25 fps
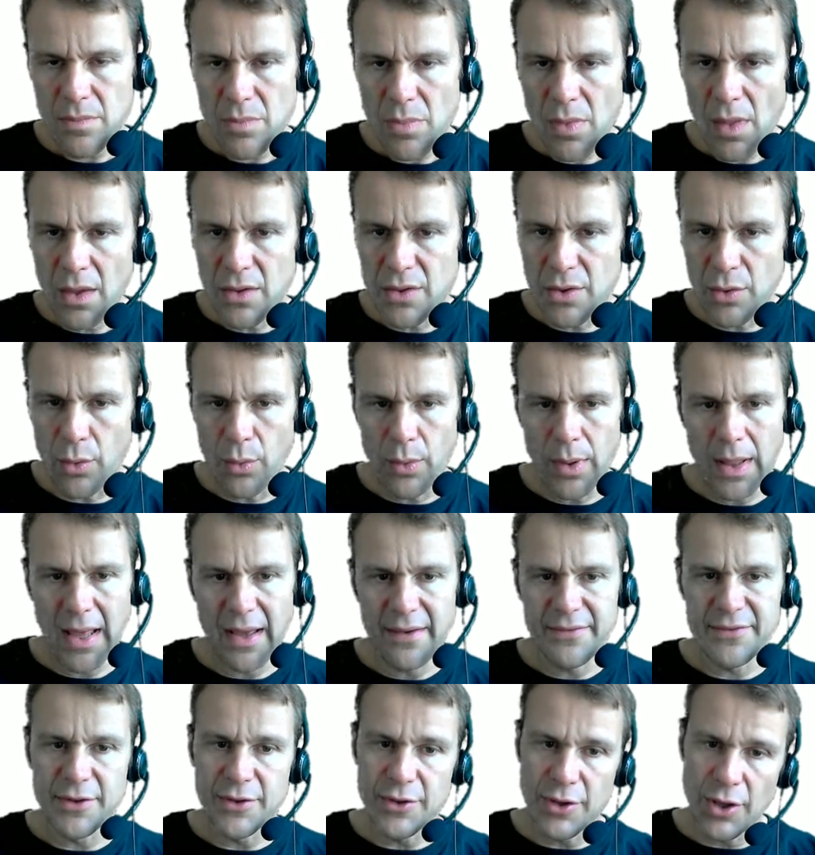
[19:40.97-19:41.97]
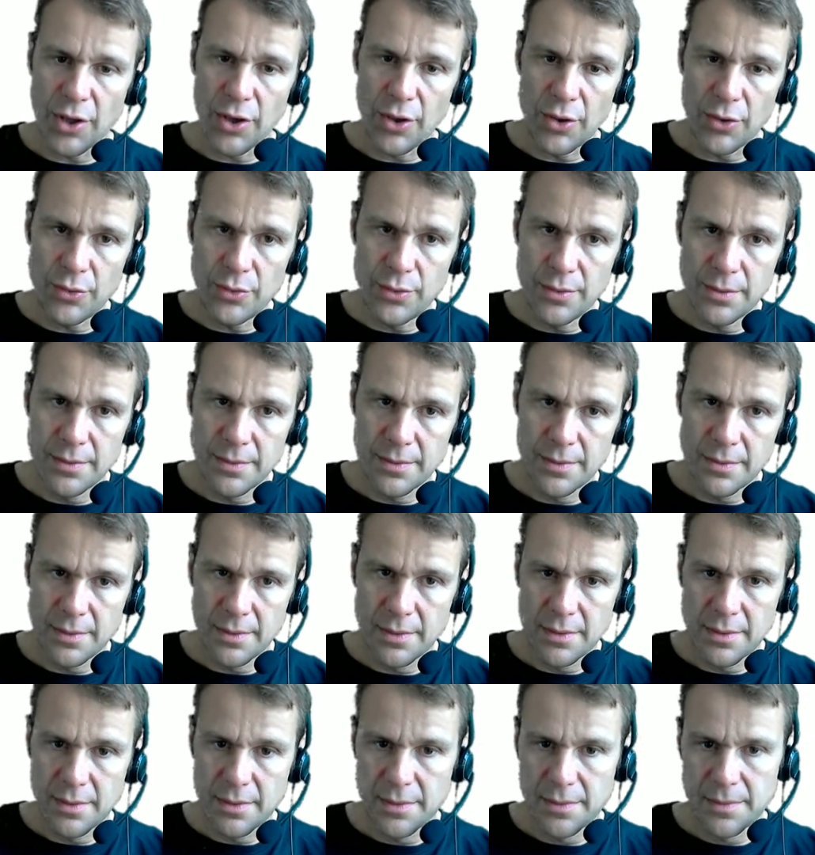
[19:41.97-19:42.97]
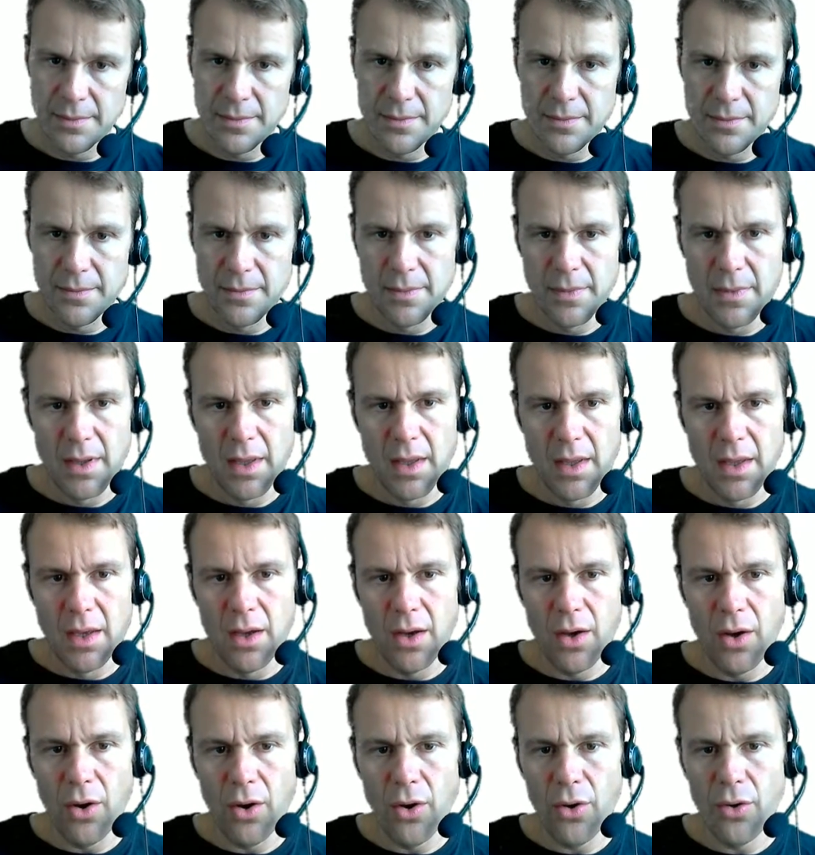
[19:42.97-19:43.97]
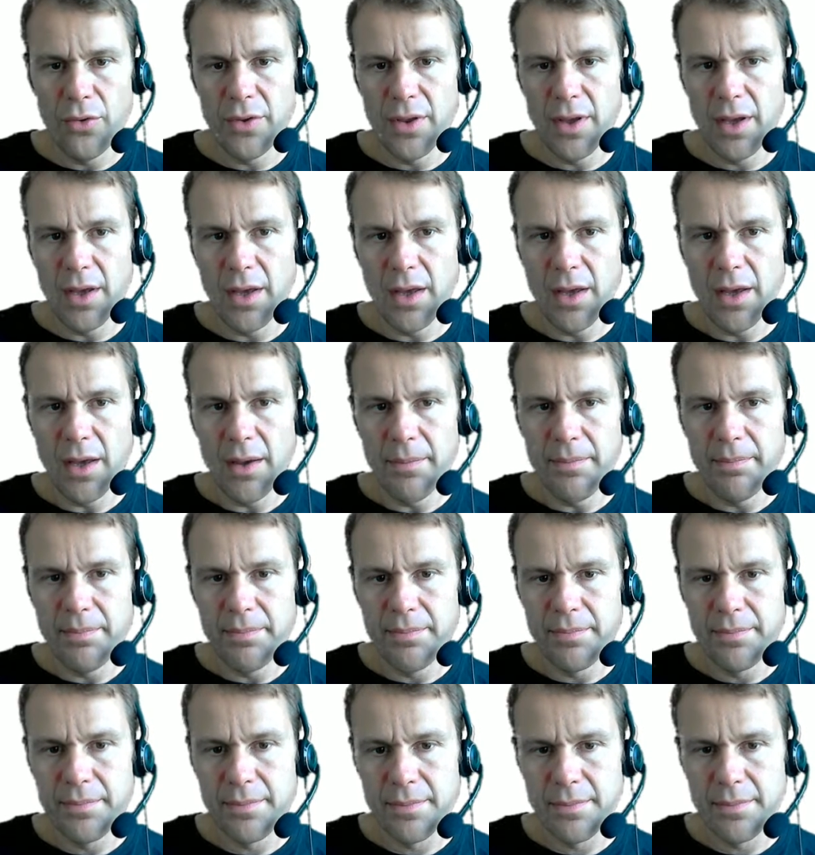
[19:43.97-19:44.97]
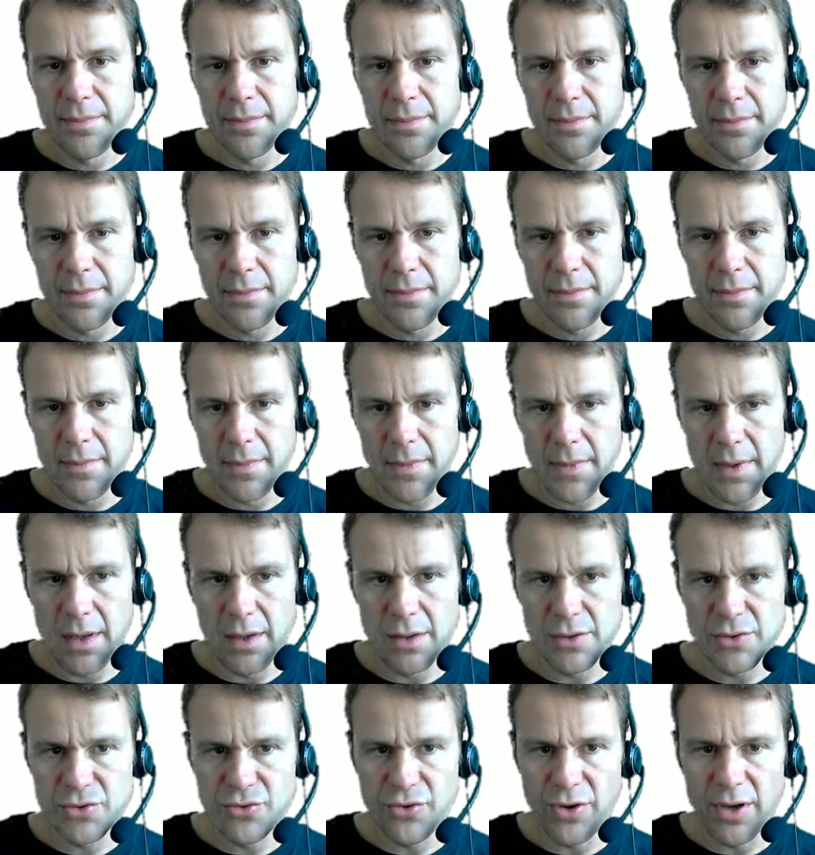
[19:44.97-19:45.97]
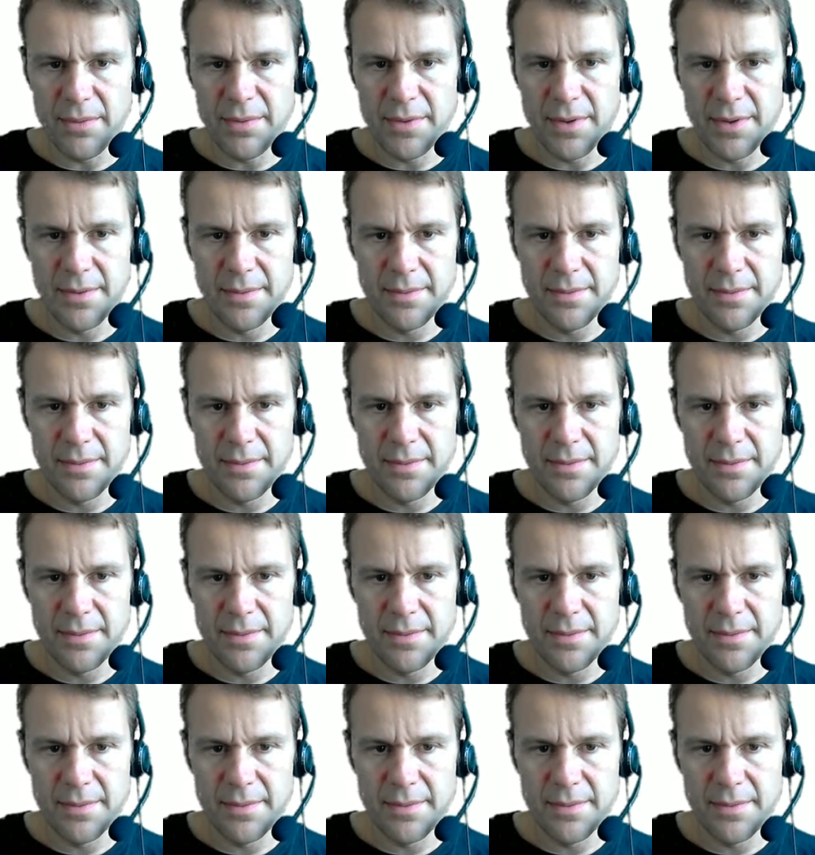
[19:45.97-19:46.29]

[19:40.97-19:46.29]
So what we'll have to do on our script.